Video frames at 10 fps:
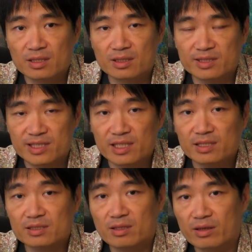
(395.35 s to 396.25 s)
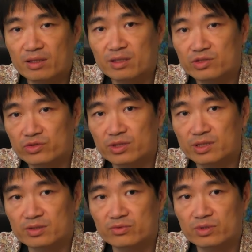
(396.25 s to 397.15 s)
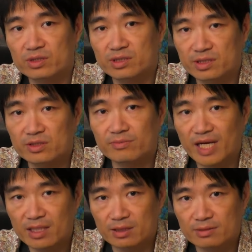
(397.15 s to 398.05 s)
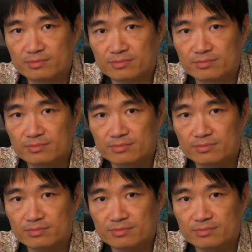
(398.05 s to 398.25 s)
their second and third choice will still matter.